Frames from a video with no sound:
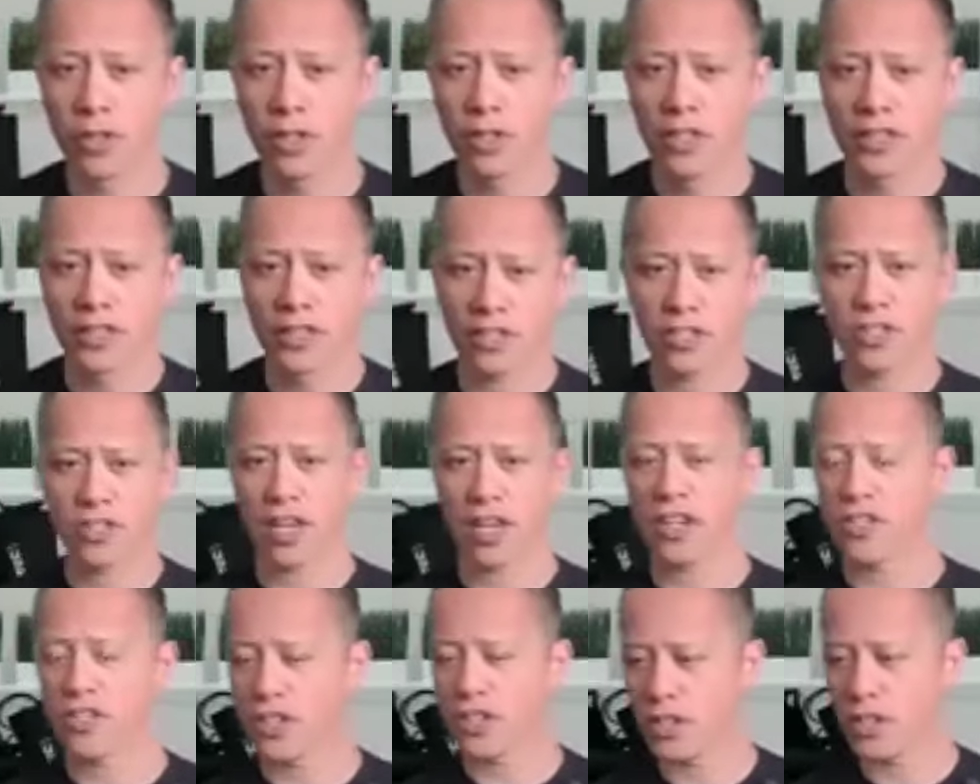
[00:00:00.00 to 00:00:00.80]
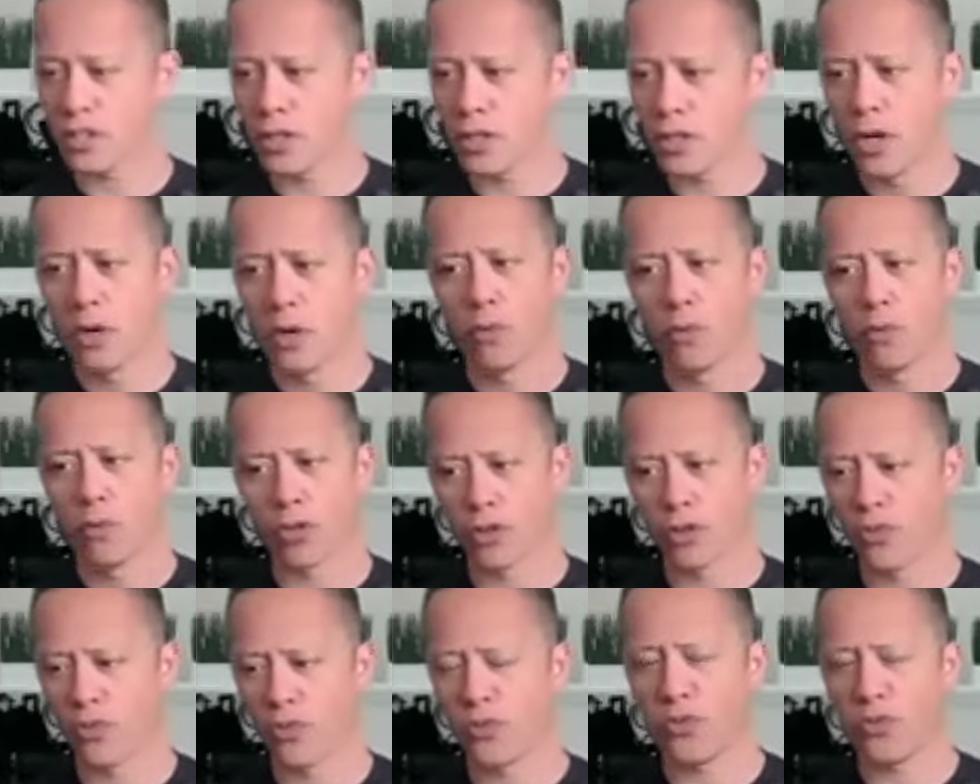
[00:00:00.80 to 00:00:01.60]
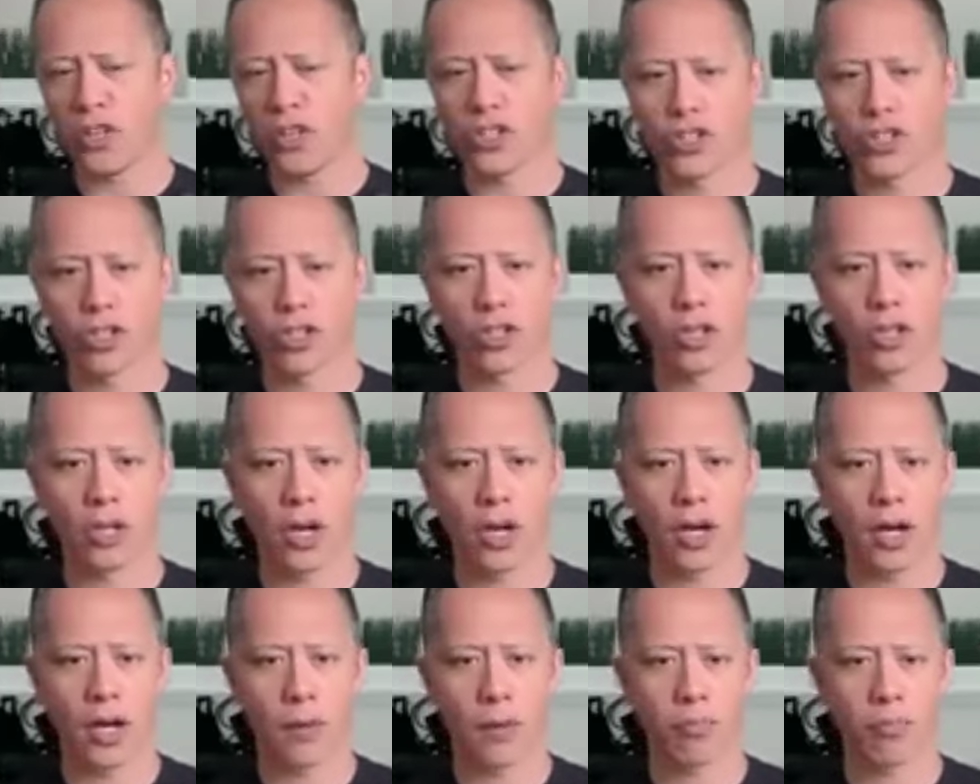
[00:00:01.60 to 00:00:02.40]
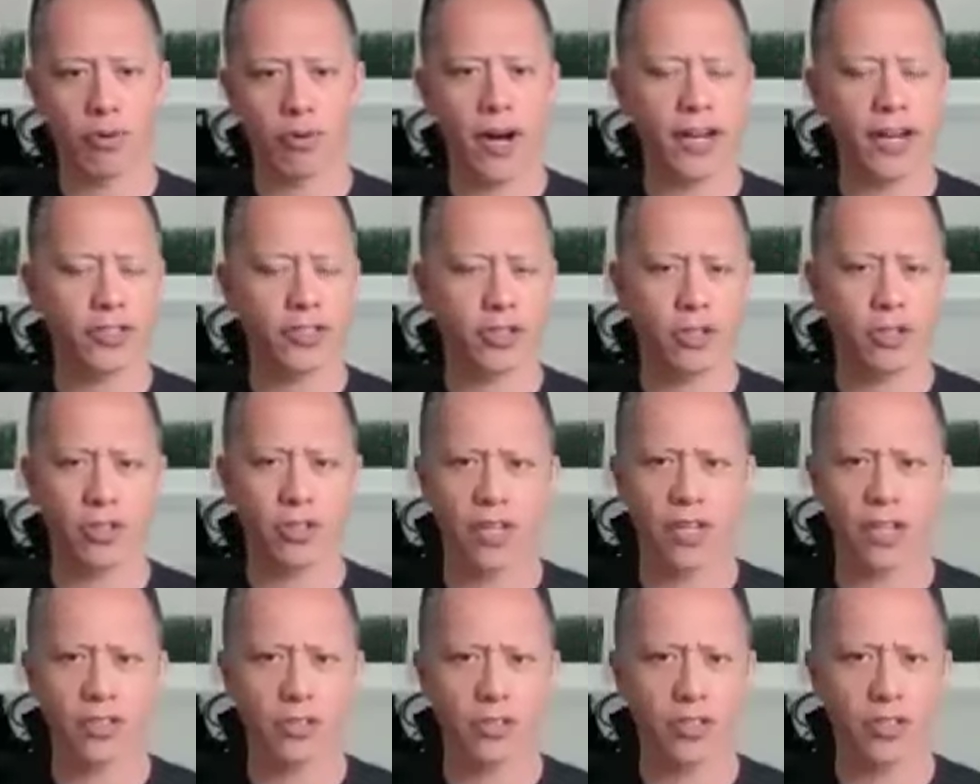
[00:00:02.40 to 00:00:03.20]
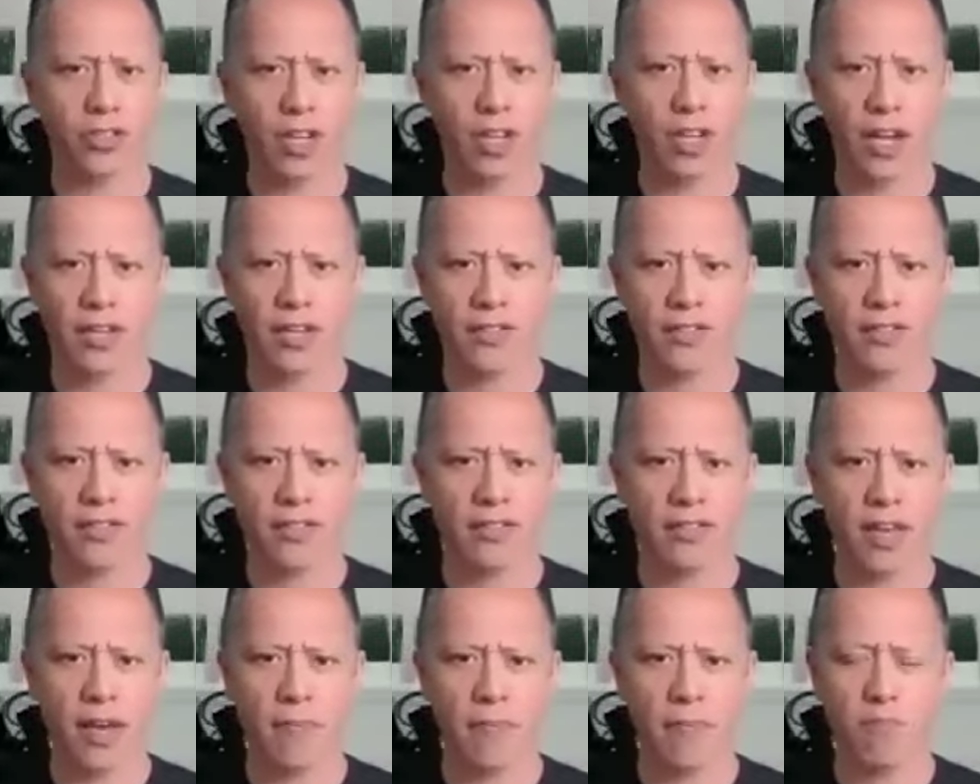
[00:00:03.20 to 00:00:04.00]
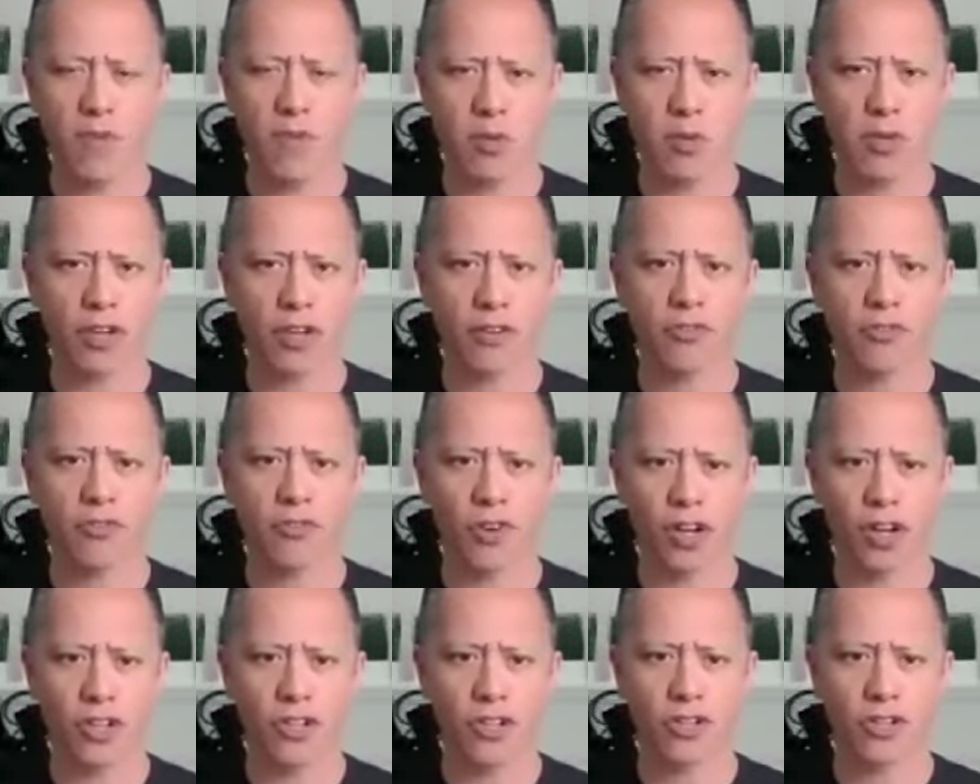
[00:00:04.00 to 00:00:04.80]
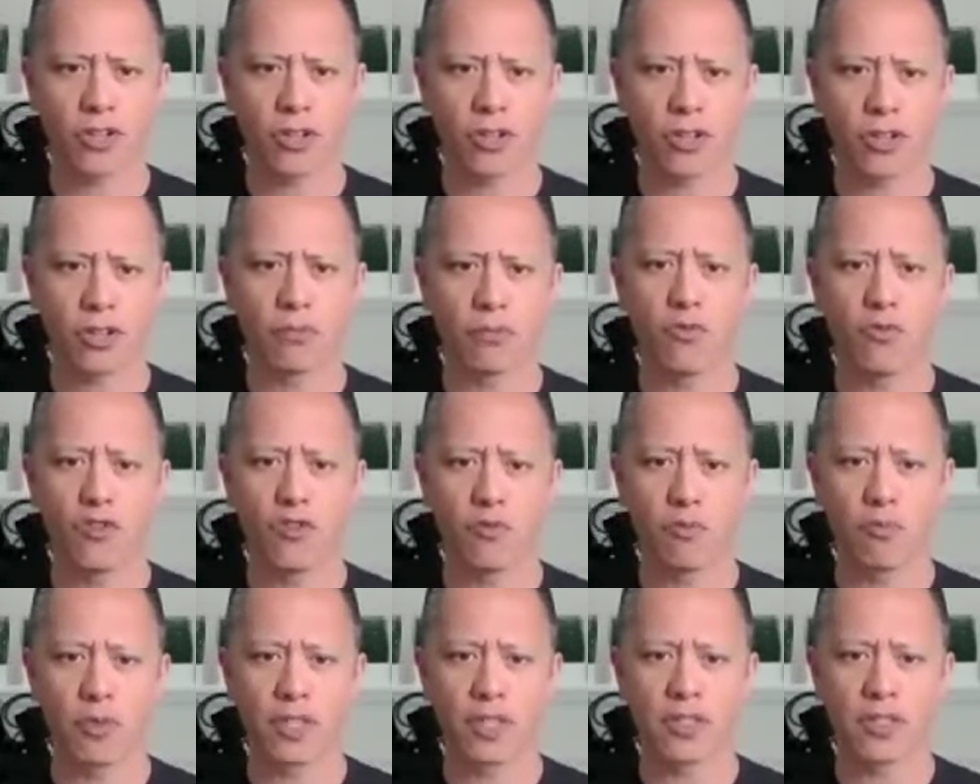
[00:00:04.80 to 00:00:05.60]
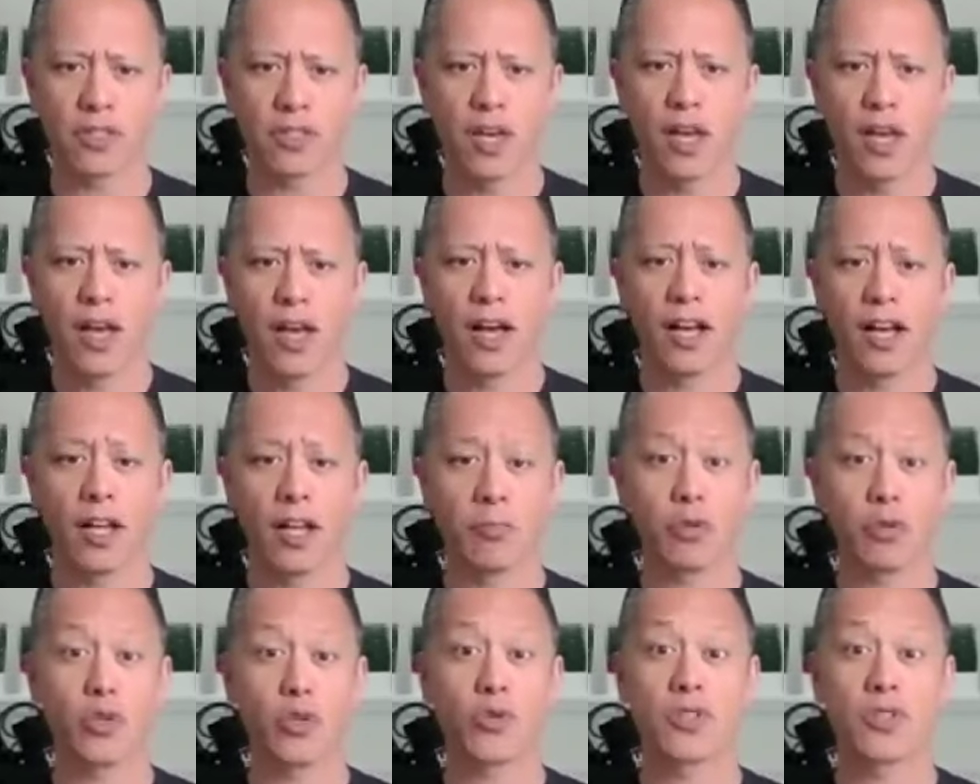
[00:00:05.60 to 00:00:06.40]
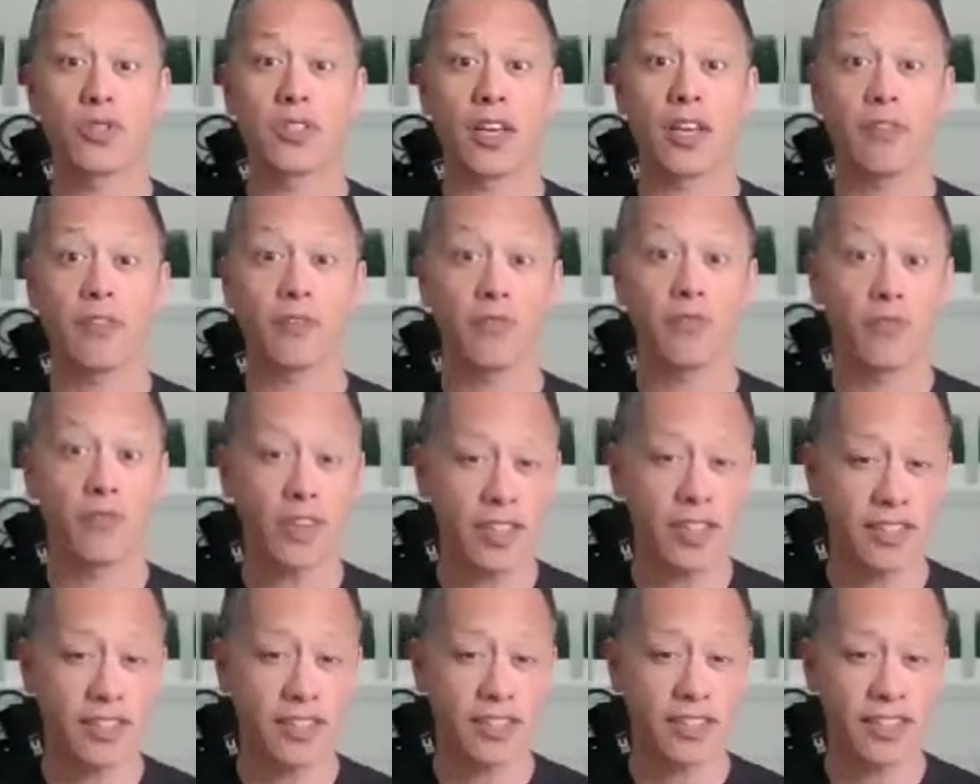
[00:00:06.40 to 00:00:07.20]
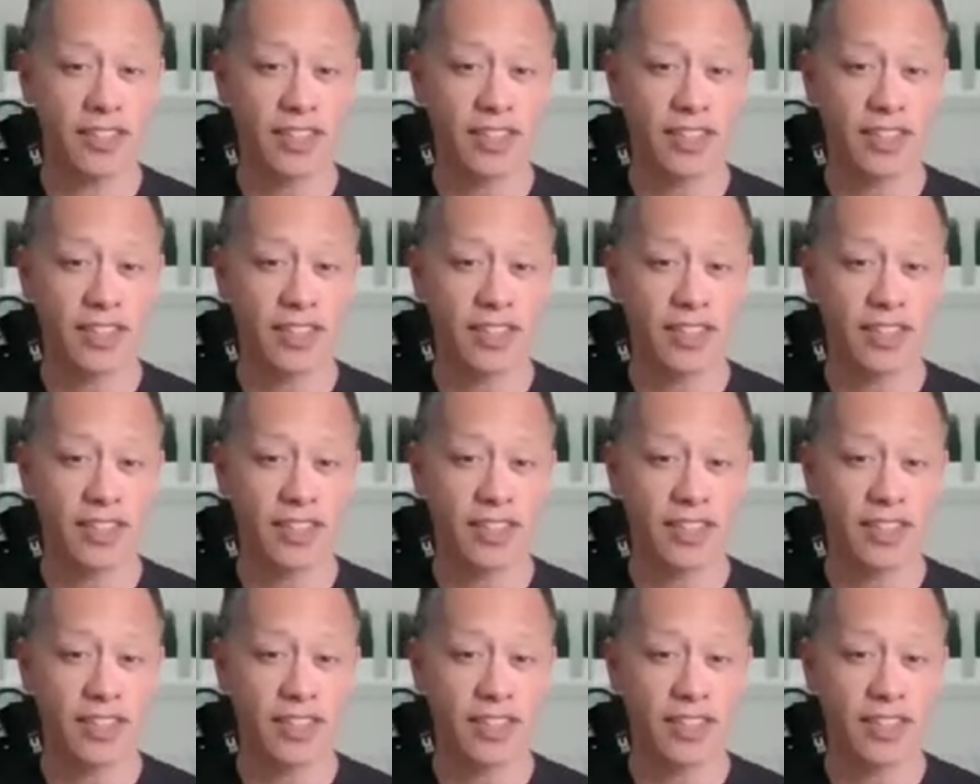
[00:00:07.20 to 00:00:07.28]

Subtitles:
This session, we're going to feature practical exercises that mimic functional movements, helping you stay fit